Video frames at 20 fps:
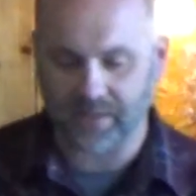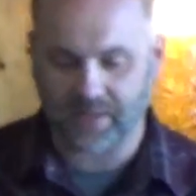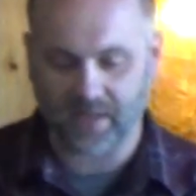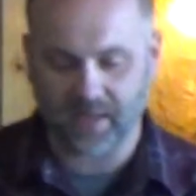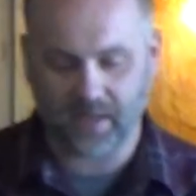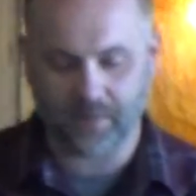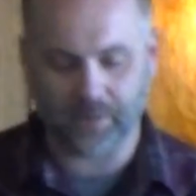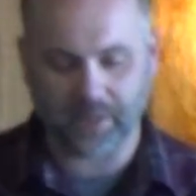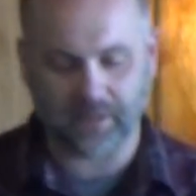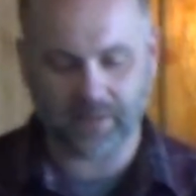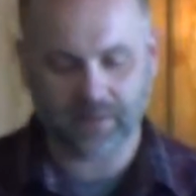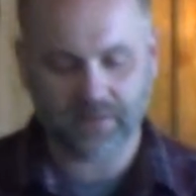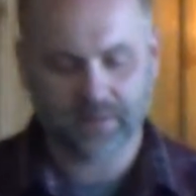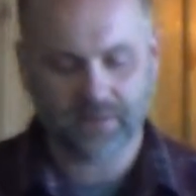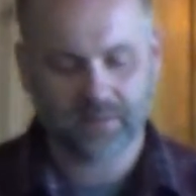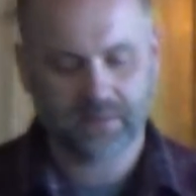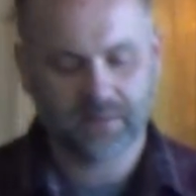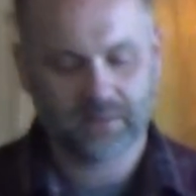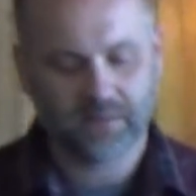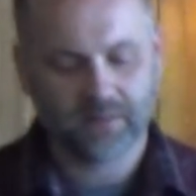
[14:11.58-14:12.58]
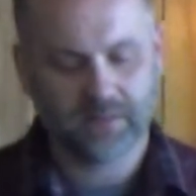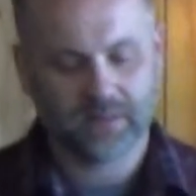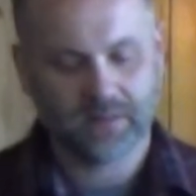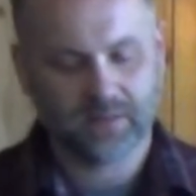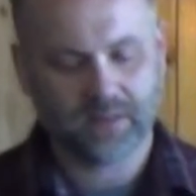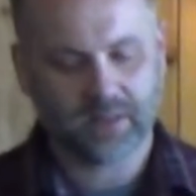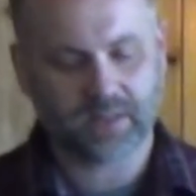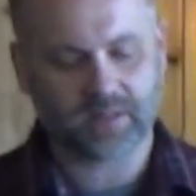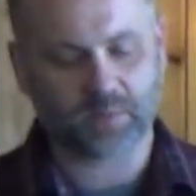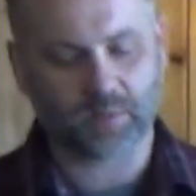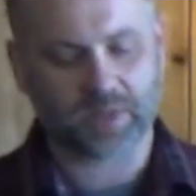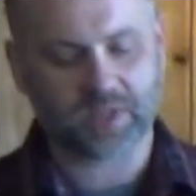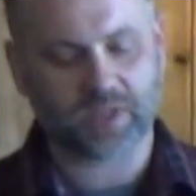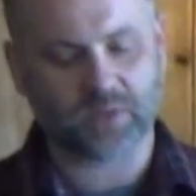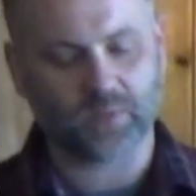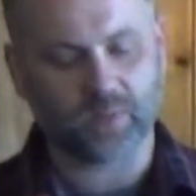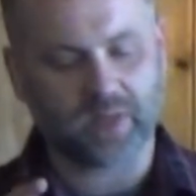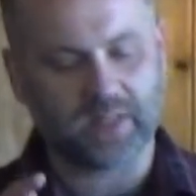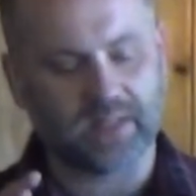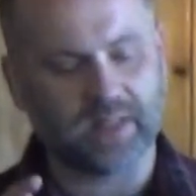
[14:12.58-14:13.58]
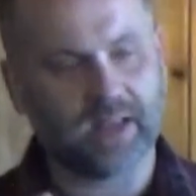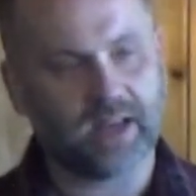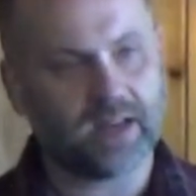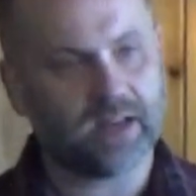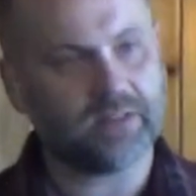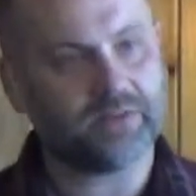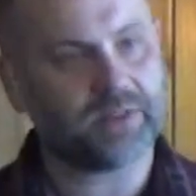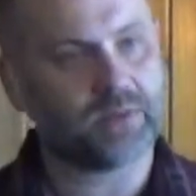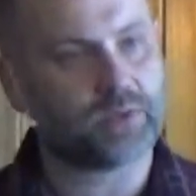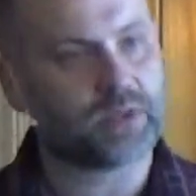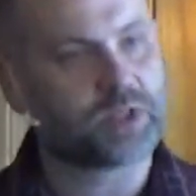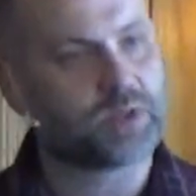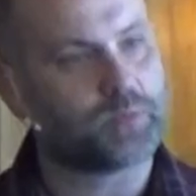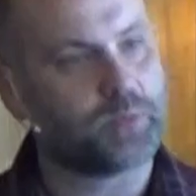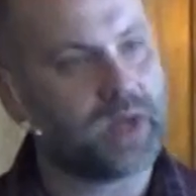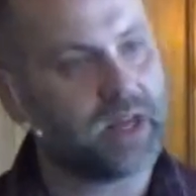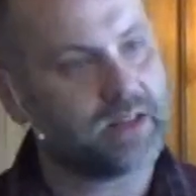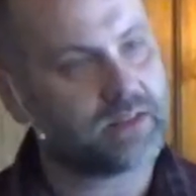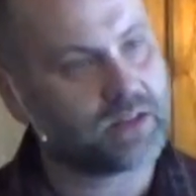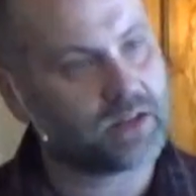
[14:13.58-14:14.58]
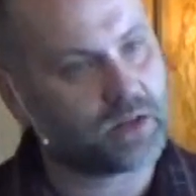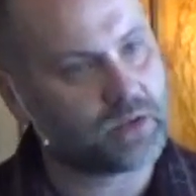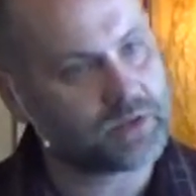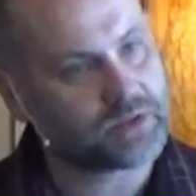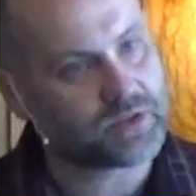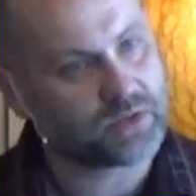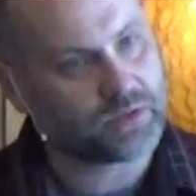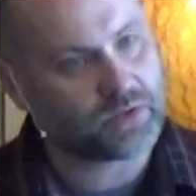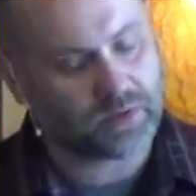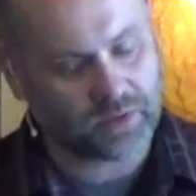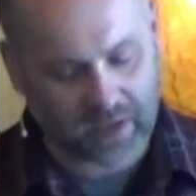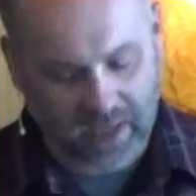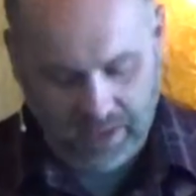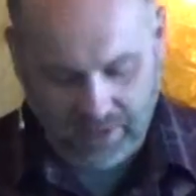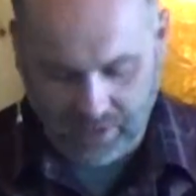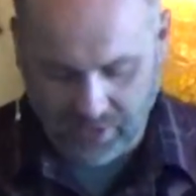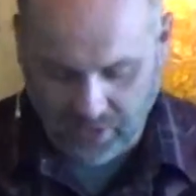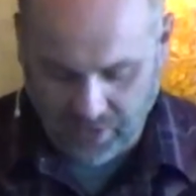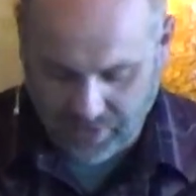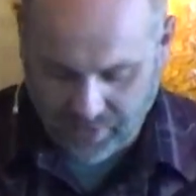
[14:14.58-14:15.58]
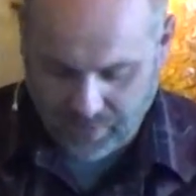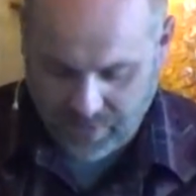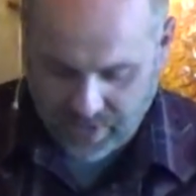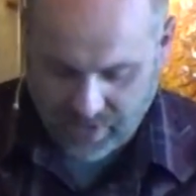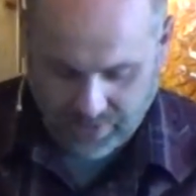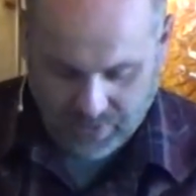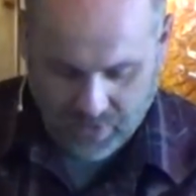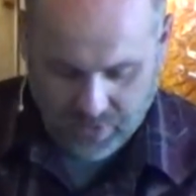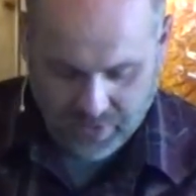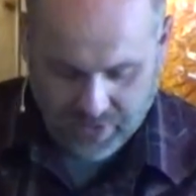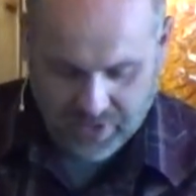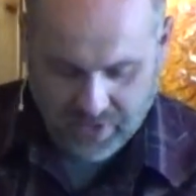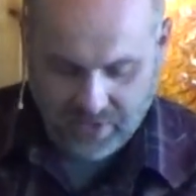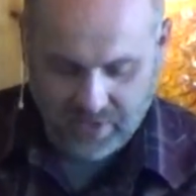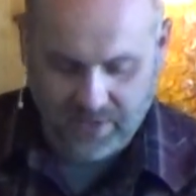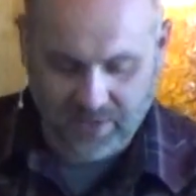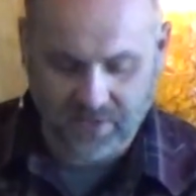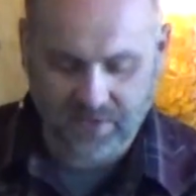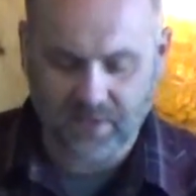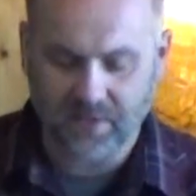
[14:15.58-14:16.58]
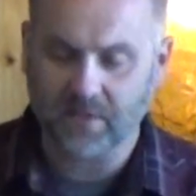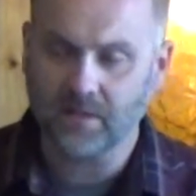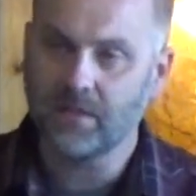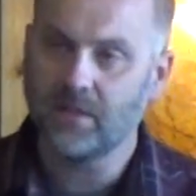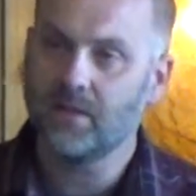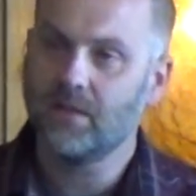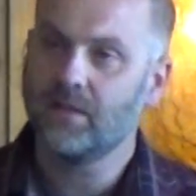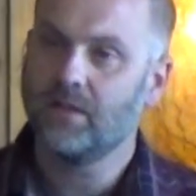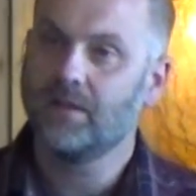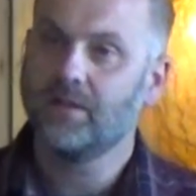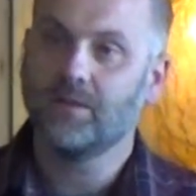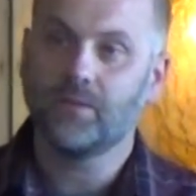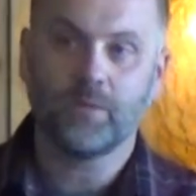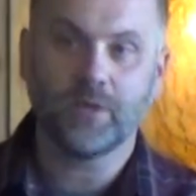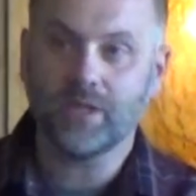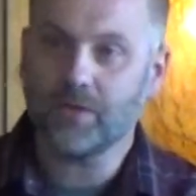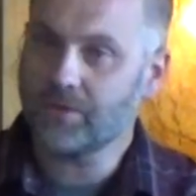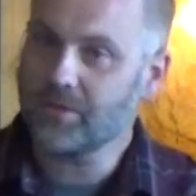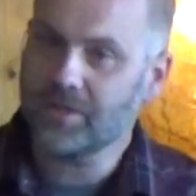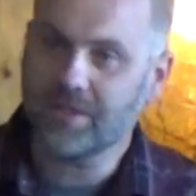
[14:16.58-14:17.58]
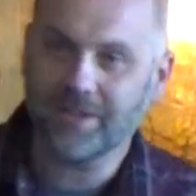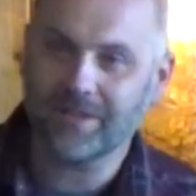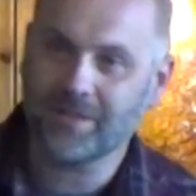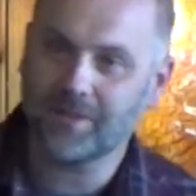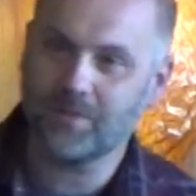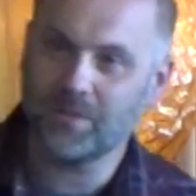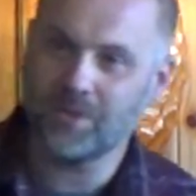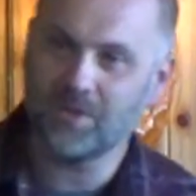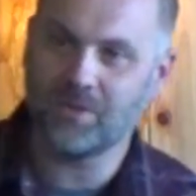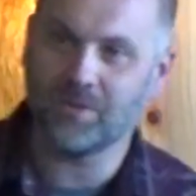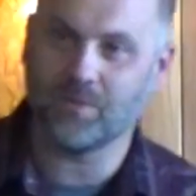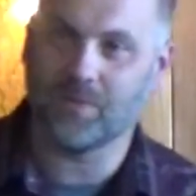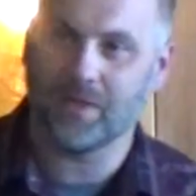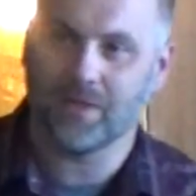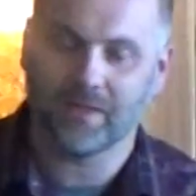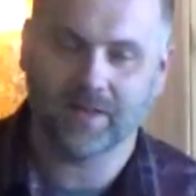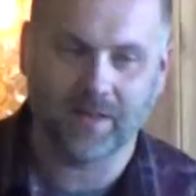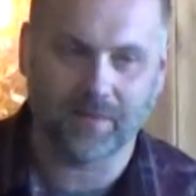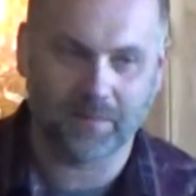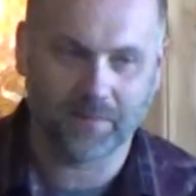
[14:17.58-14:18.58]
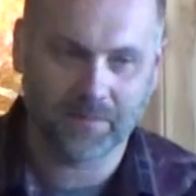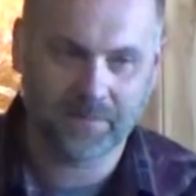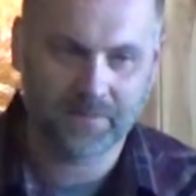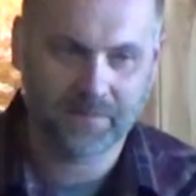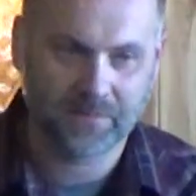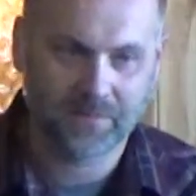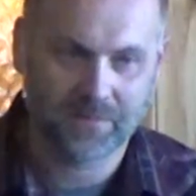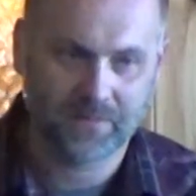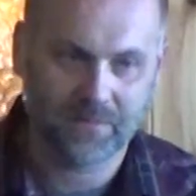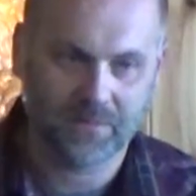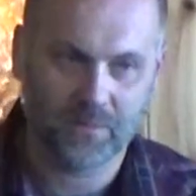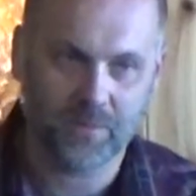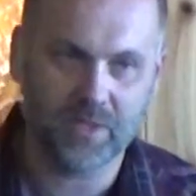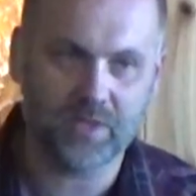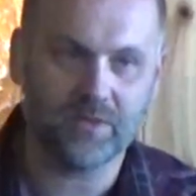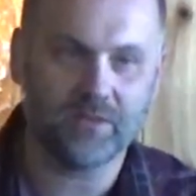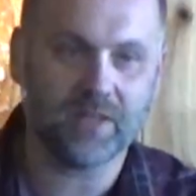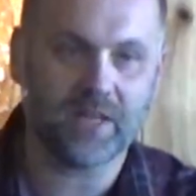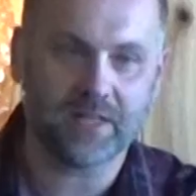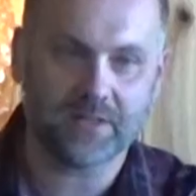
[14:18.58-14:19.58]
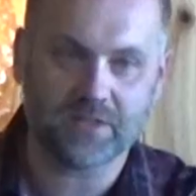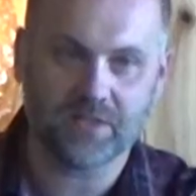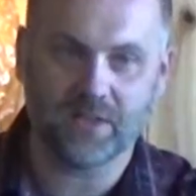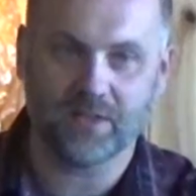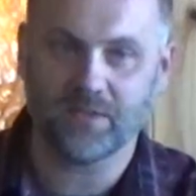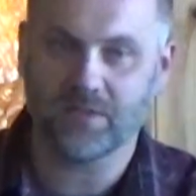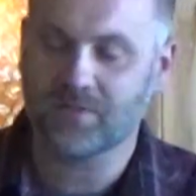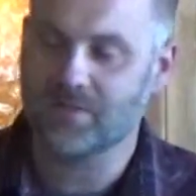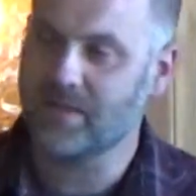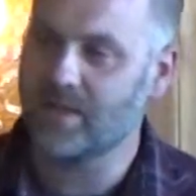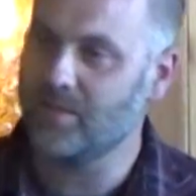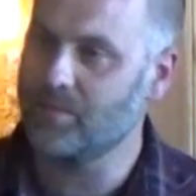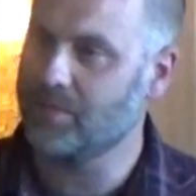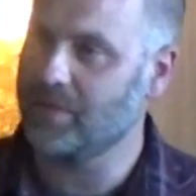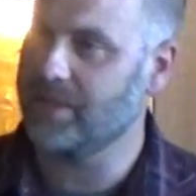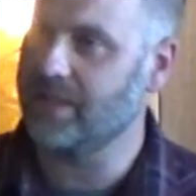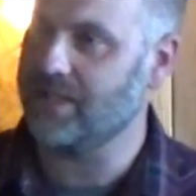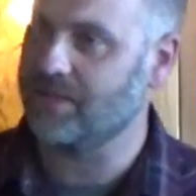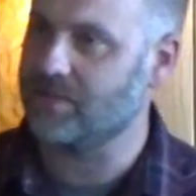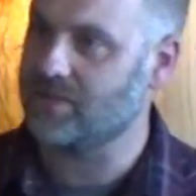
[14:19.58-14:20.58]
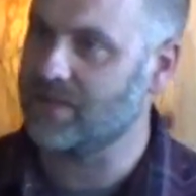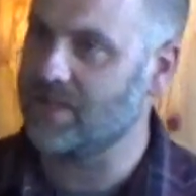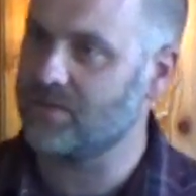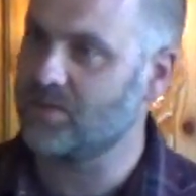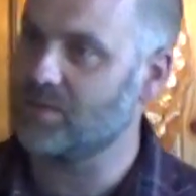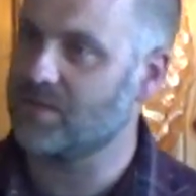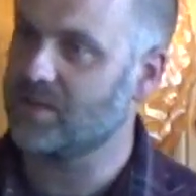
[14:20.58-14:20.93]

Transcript: in common. As much as we love and respect those who do not call themselves Christians, we don't share communion with them. We do not share the same beliefs. That's